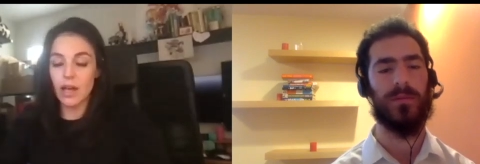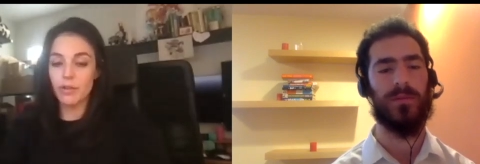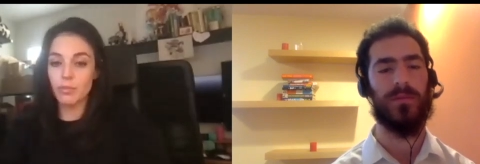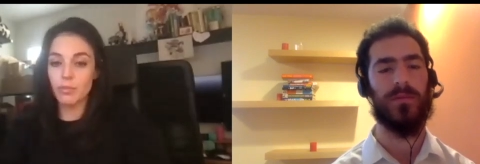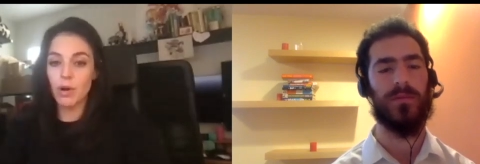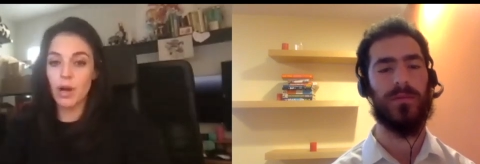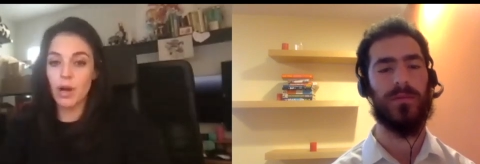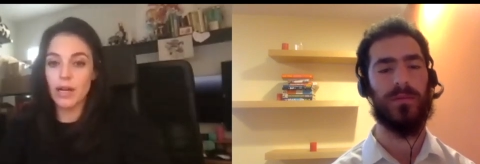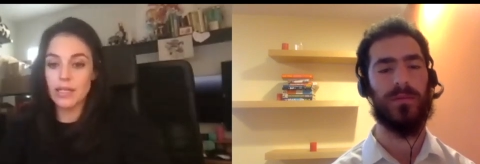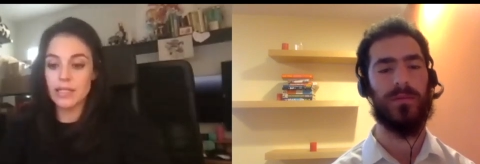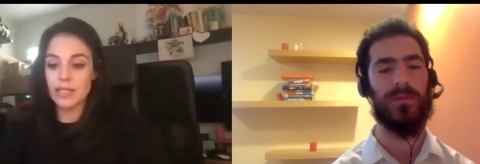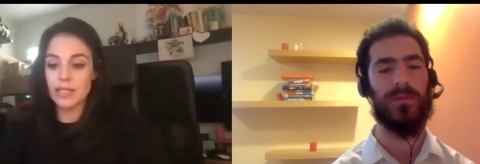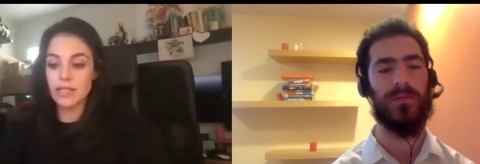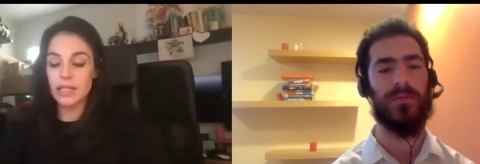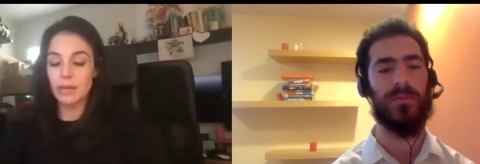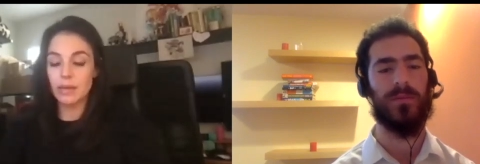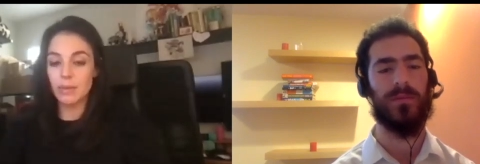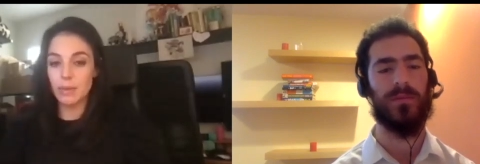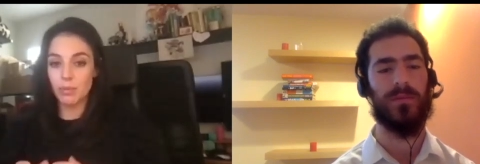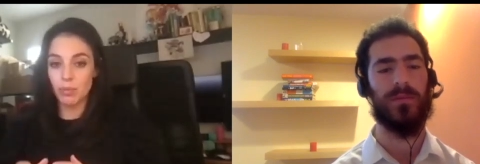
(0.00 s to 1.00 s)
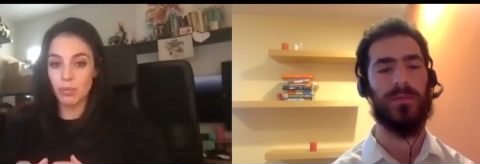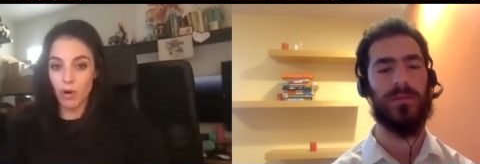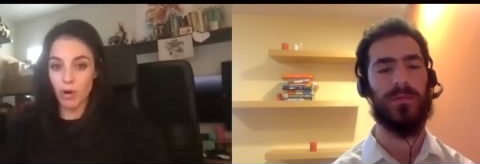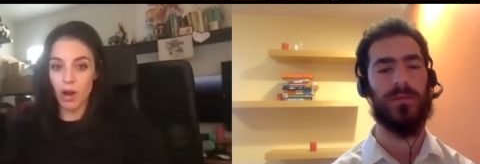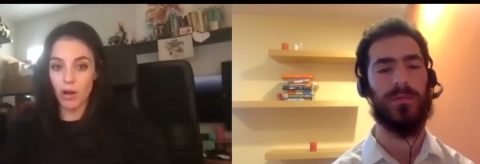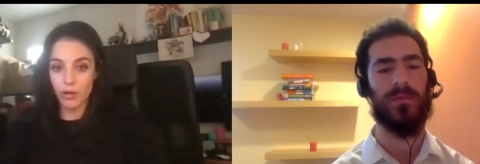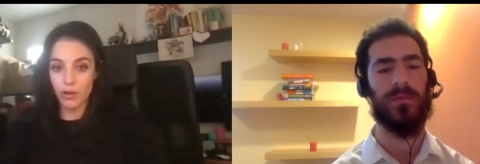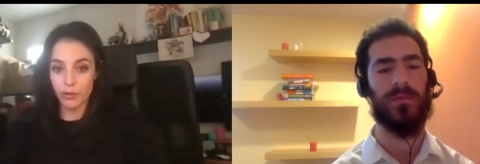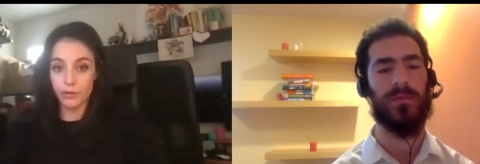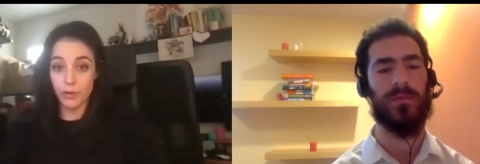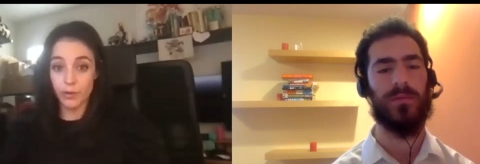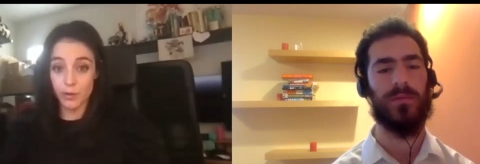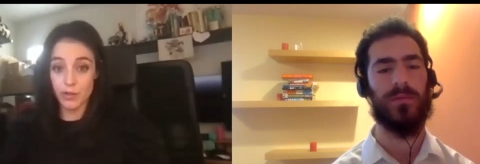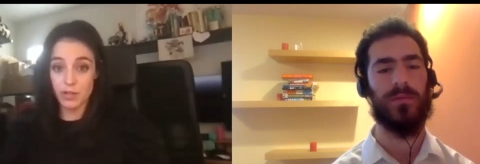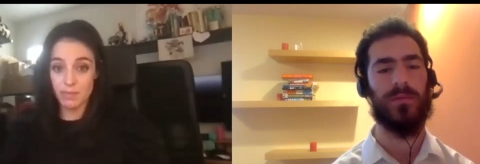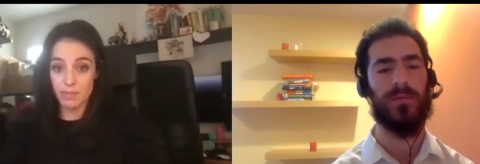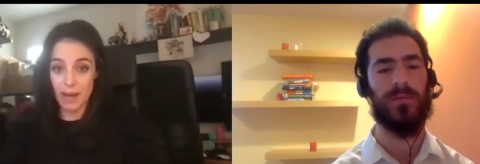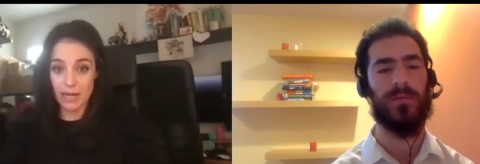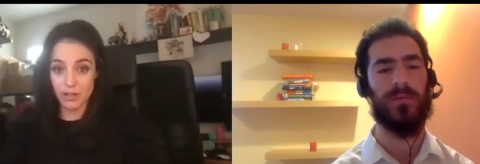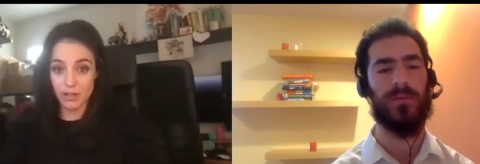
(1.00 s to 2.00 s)
Speaker 1: of products it's going to be broad or full
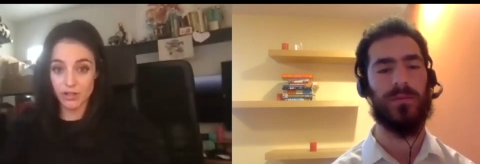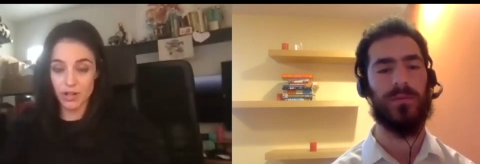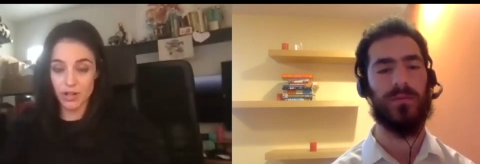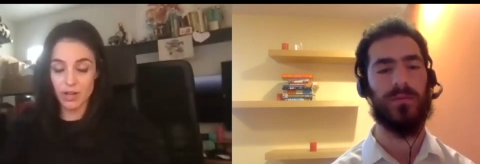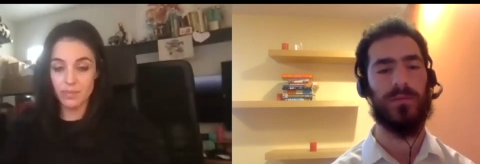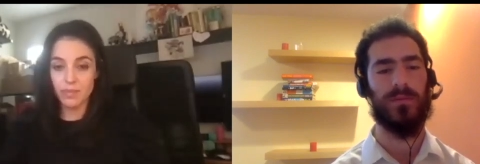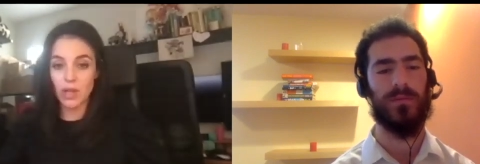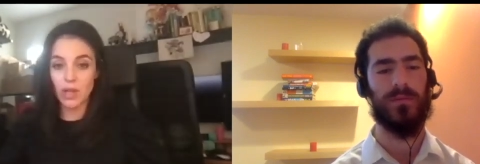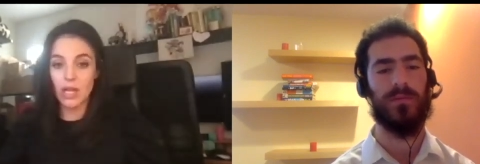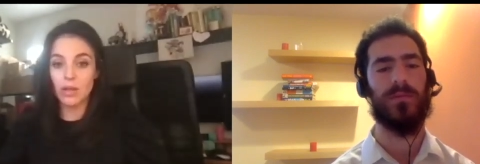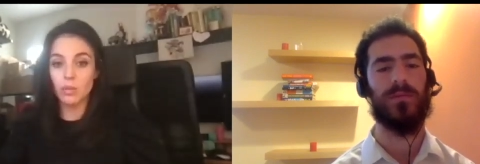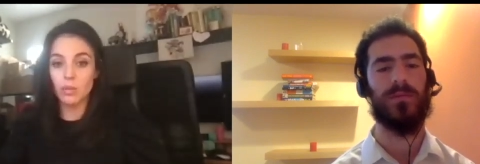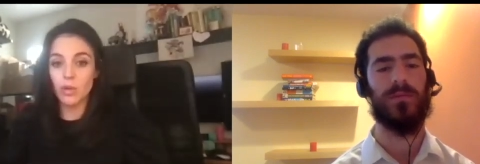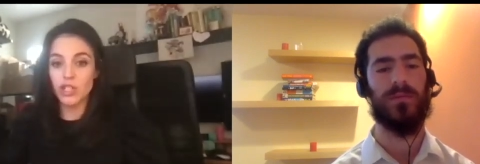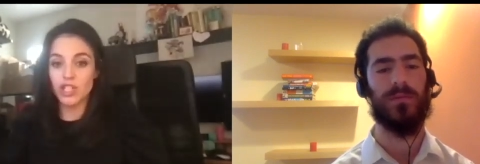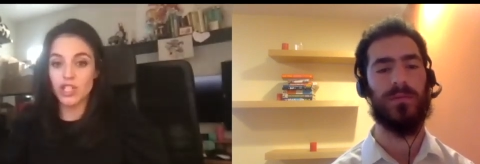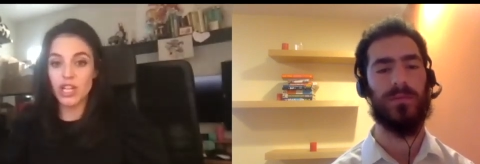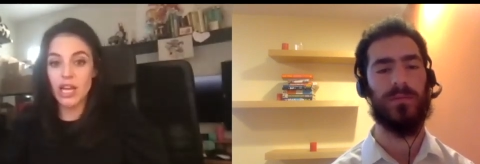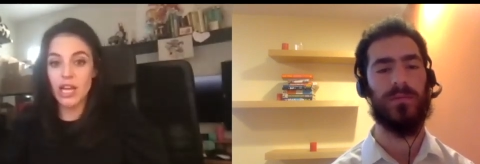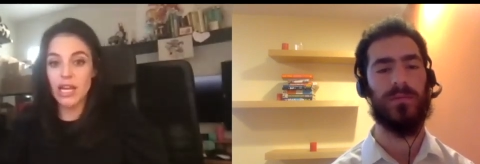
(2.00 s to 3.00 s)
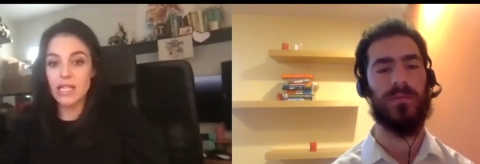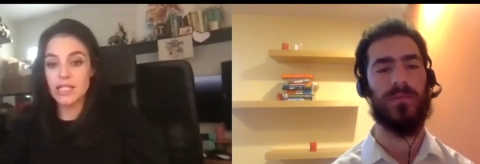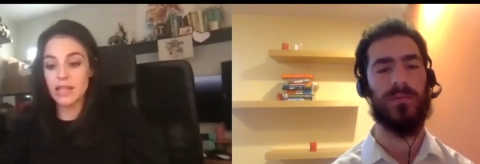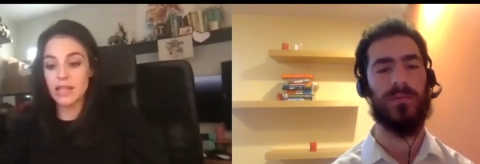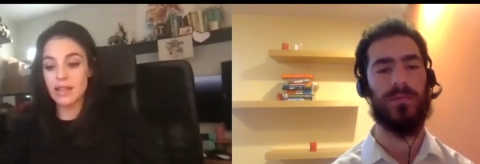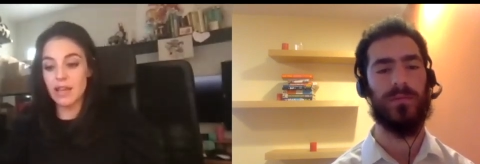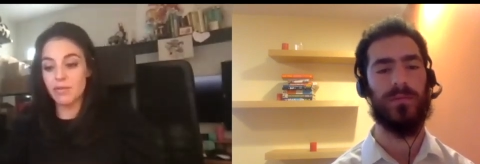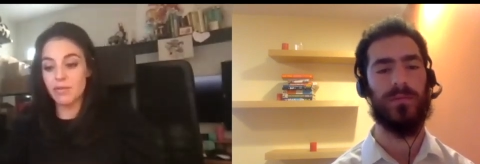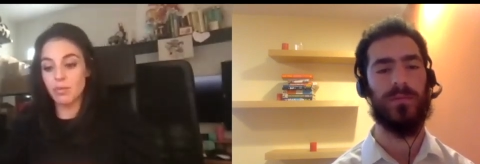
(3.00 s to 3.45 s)
spectrum. In which case, they've